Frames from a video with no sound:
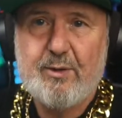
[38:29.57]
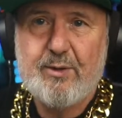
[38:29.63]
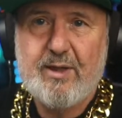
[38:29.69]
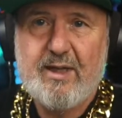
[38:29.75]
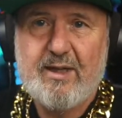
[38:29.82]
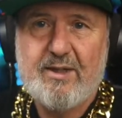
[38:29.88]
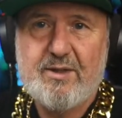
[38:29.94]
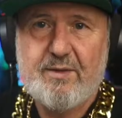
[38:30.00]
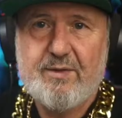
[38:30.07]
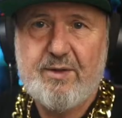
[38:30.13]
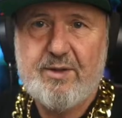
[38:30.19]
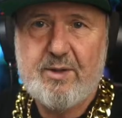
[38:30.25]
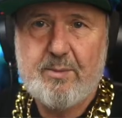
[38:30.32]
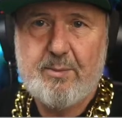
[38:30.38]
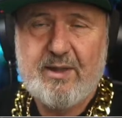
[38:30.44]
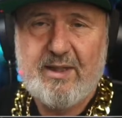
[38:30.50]
kilowatt hours of
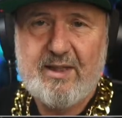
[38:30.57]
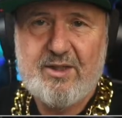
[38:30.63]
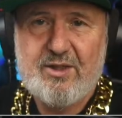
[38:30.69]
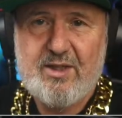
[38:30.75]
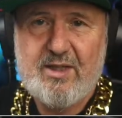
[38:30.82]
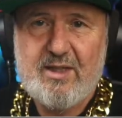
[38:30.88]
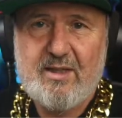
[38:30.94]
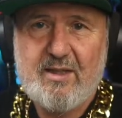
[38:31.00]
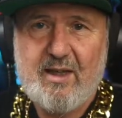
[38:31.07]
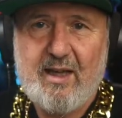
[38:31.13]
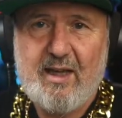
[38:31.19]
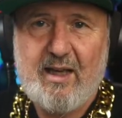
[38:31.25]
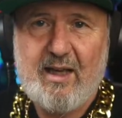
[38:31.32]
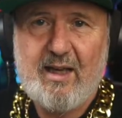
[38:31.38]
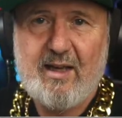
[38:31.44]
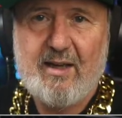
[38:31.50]
usable energy
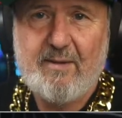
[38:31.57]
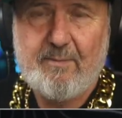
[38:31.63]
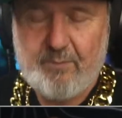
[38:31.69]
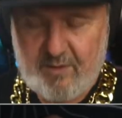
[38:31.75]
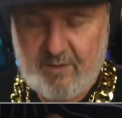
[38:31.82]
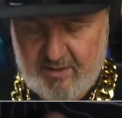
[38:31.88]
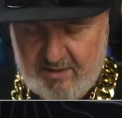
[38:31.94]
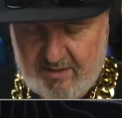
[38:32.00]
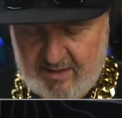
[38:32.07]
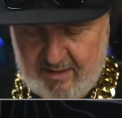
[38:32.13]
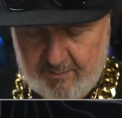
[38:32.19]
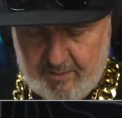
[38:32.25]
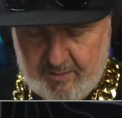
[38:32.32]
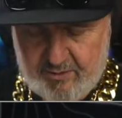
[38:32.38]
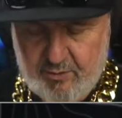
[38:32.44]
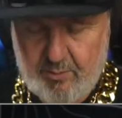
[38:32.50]
in
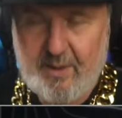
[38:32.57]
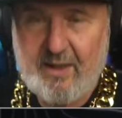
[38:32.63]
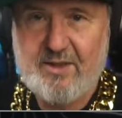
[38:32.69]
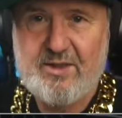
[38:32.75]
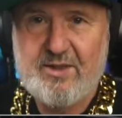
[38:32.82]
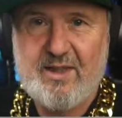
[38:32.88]
that battery bank.